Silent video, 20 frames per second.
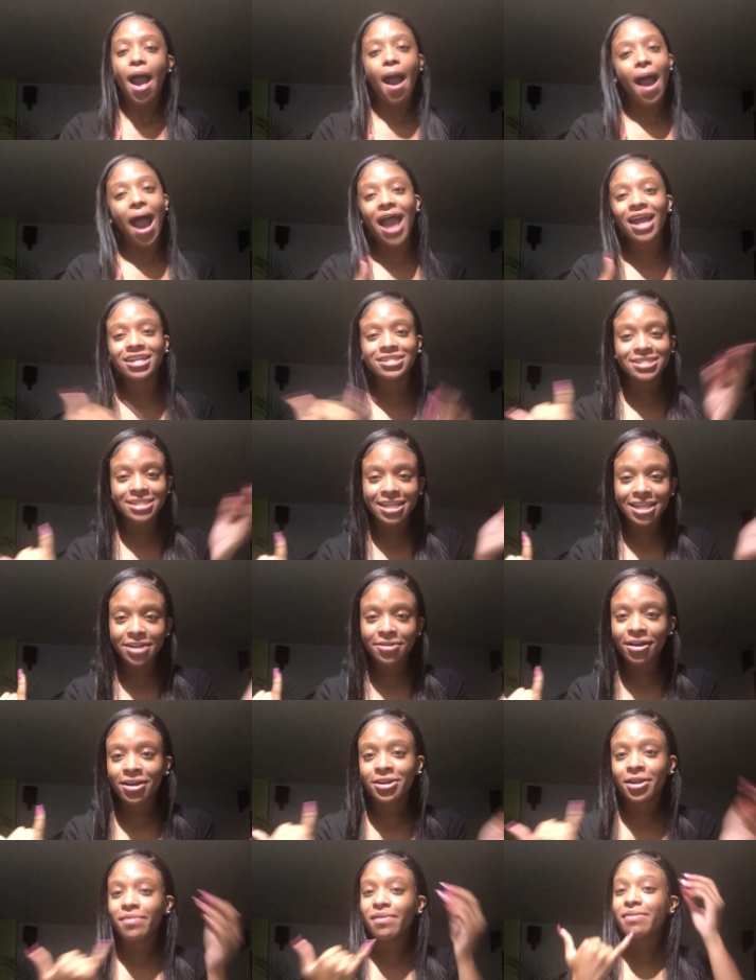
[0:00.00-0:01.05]
I say they
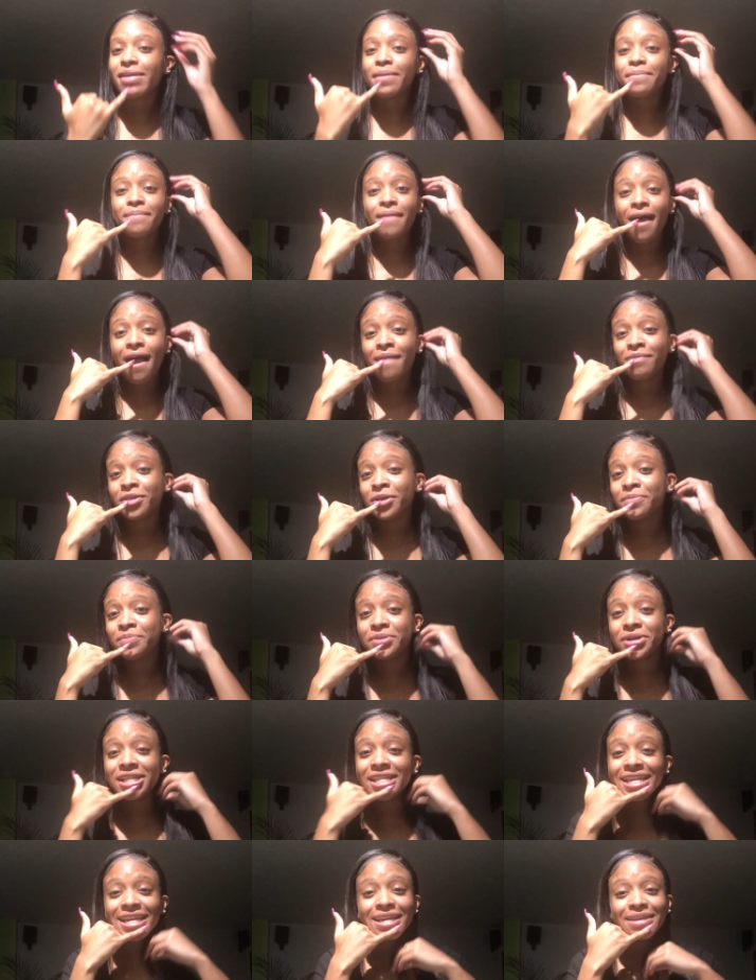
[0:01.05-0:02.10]
cracking on me. I'm like, mom, they're
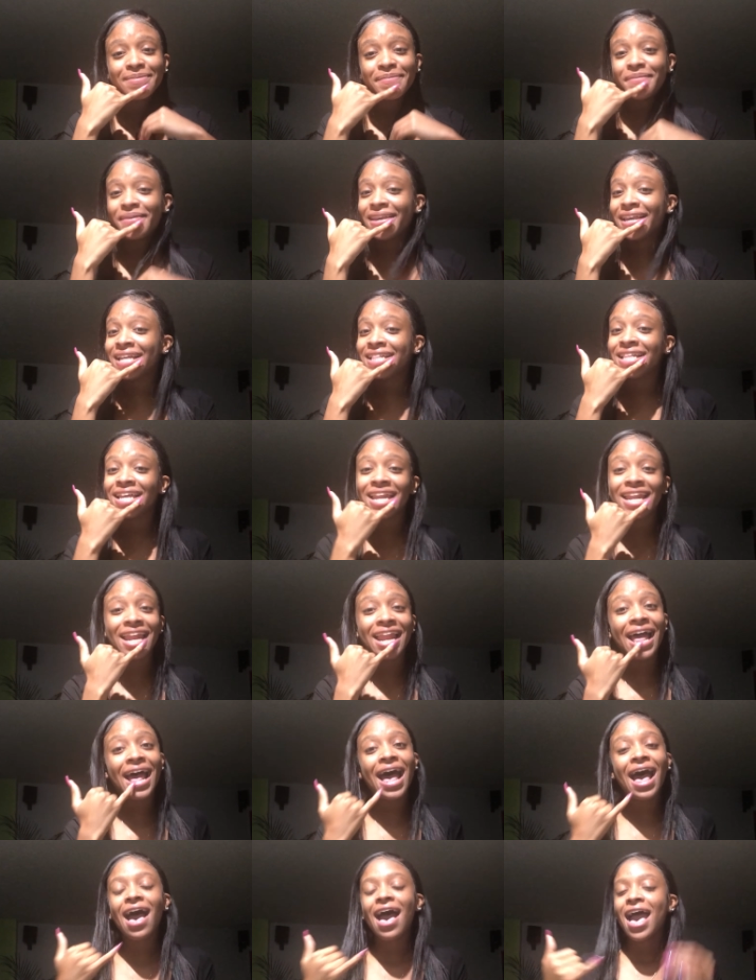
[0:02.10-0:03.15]
bullying me, da da da.